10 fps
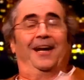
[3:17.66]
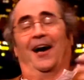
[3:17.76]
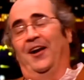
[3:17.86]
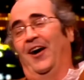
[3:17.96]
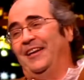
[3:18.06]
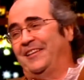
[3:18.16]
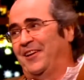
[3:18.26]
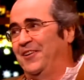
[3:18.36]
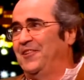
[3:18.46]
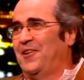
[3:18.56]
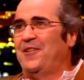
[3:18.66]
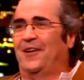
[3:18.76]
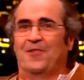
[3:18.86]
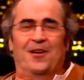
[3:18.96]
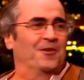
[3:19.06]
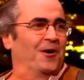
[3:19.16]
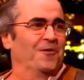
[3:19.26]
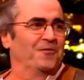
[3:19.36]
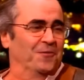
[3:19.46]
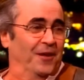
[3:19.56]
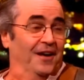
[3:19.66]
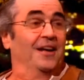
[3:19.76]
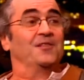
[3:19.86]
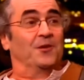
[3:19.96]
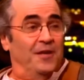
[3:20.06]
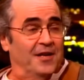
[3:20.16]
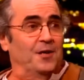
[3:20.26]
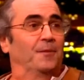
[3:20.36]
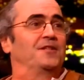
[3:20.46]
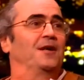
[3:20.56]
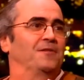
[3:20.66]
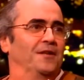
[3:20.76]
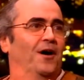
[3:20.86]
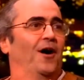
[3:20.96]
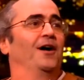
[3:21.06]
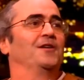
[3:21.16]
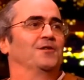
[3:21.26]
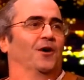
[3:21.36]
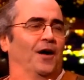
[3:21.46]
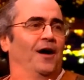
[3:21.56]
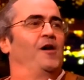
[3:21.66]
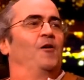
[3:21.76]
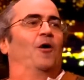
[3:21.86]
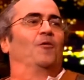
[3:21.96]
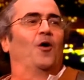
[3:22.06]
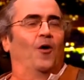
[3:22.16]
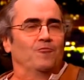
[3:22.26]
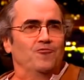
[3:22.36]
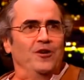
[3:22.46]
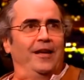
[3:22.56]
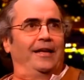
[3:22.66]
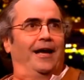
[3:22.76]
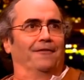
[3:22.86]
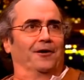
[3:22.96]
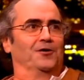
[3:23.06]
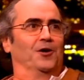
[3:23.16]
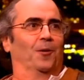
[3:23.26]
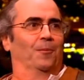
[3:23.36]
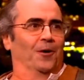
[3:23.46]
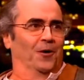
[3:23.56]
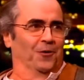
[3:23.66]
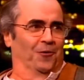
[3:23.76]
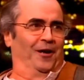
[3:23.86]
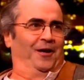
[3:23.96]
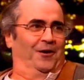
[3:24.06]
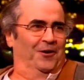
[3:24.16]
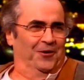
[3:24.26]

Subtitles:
And I don't know where you go from there. So, yes, I'm accepting the highest honour while not really having a job on the radio.